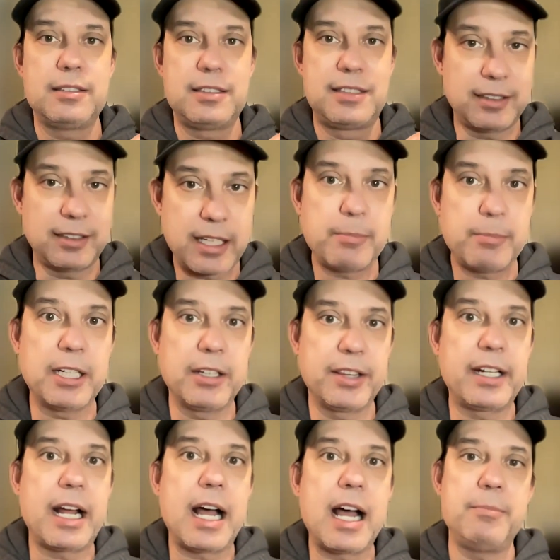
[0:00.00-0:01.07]
dilemma
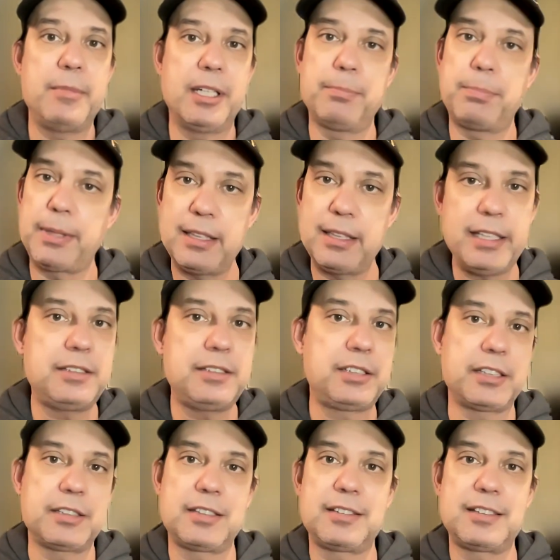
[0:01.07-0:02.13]
that I'm in, please
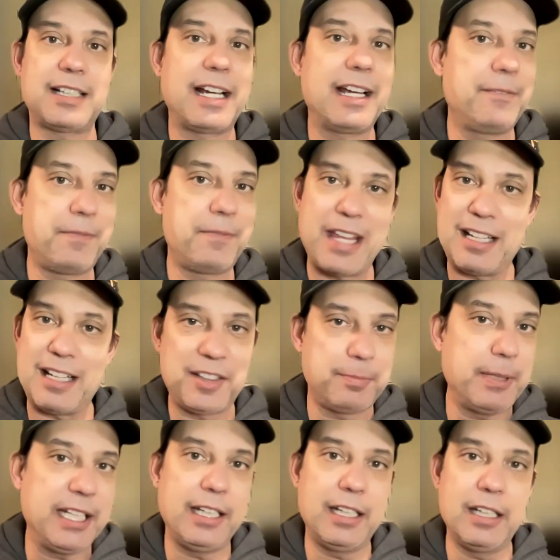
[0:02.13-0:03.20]
just say, that's
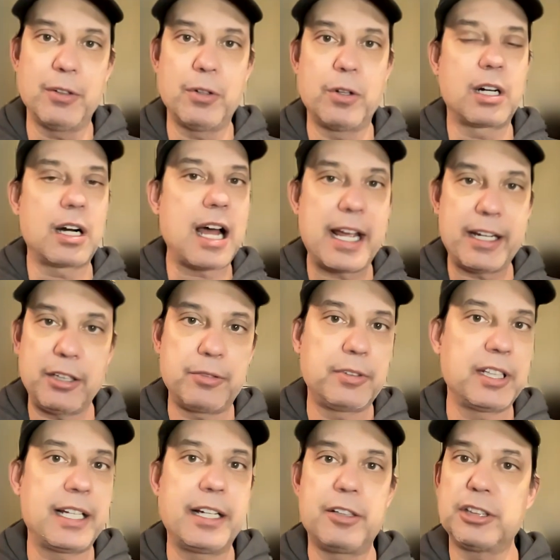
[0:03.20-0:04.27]
me, or I can
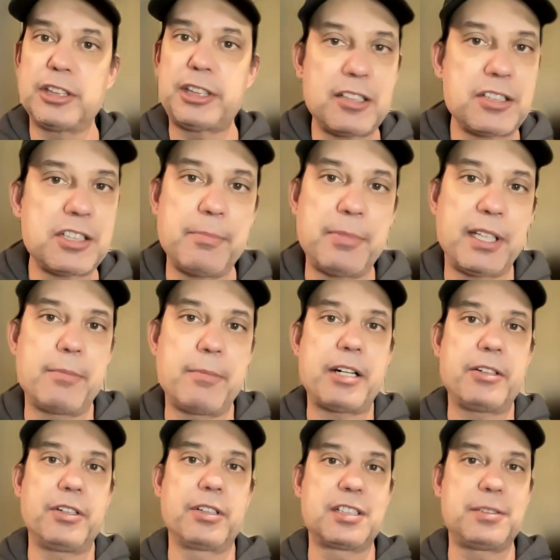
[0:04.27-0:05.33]
relate, or share something
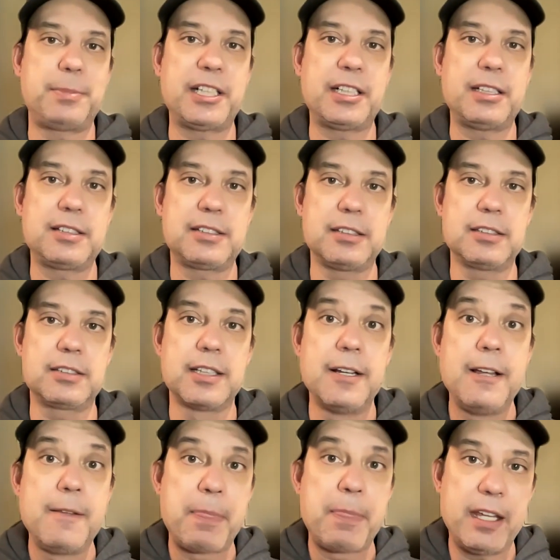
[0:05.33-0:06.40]
about your experiences
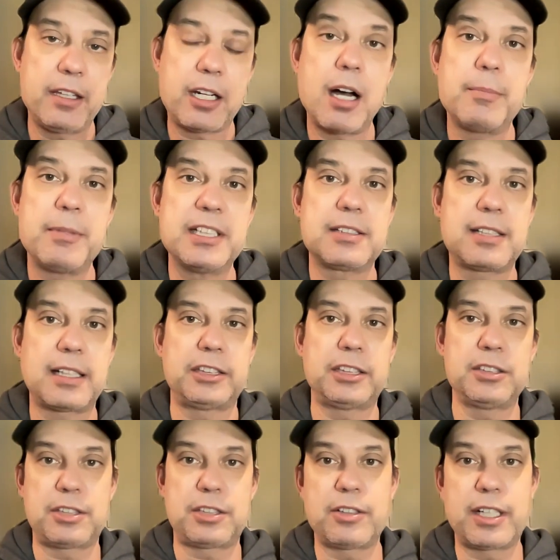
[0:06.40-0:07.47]
in the comment
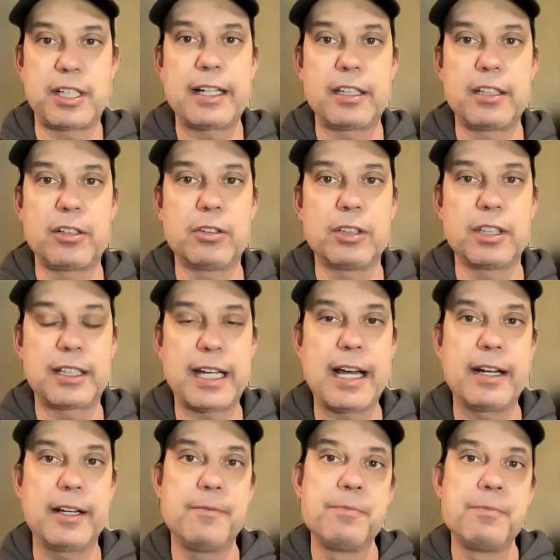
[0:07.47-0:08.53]
section so that I can go look
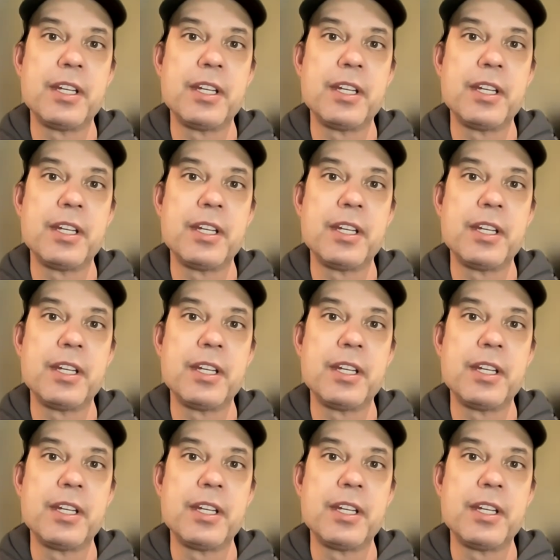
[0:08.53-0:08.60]
at it.